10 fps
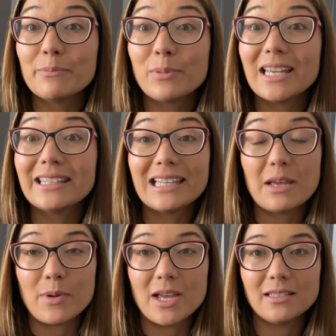blood
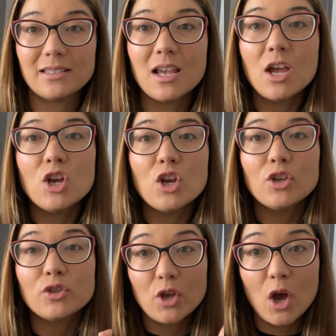lipids.
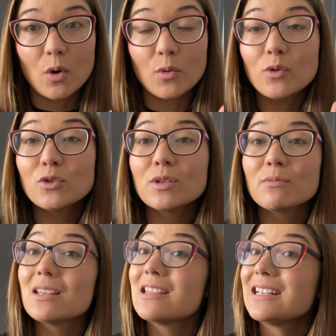So those are some
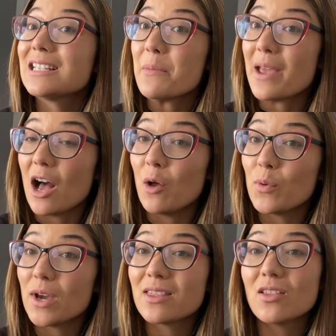of the things it may help
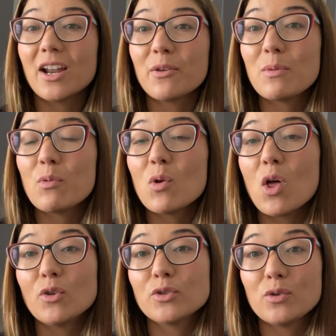with. A lot of people will
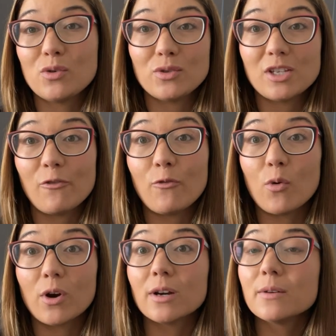also use it
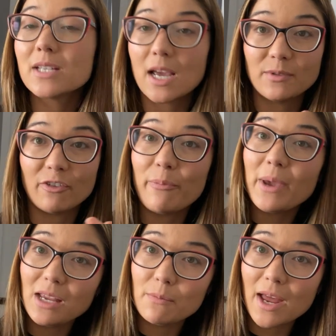for types of
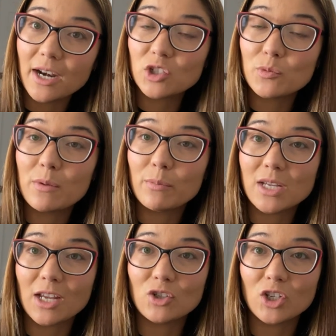pain management
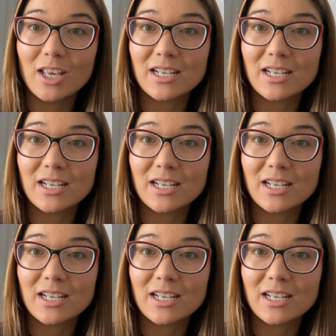potentially,